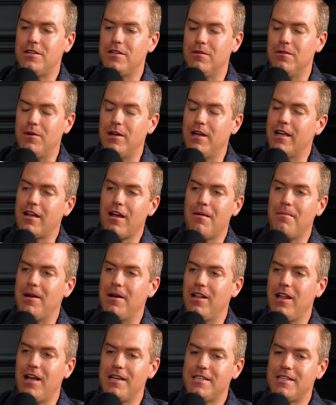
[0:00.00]
to when I got my
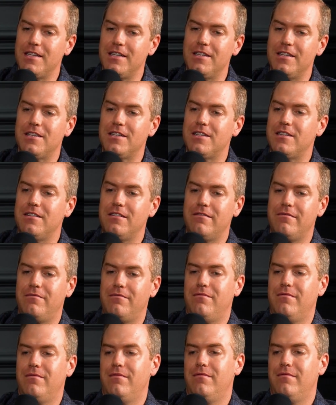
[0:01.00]
license,
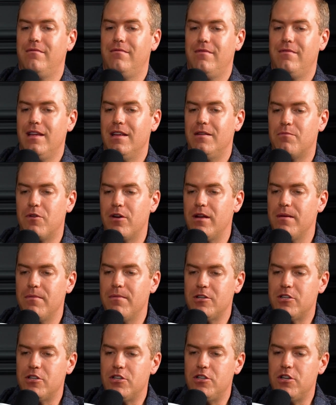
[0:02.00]
it pretty
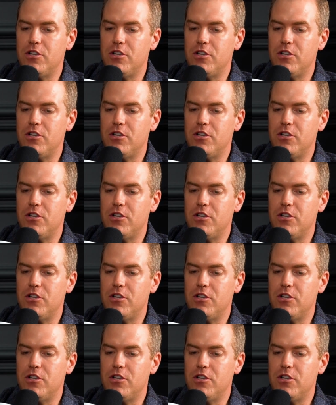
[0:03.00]
much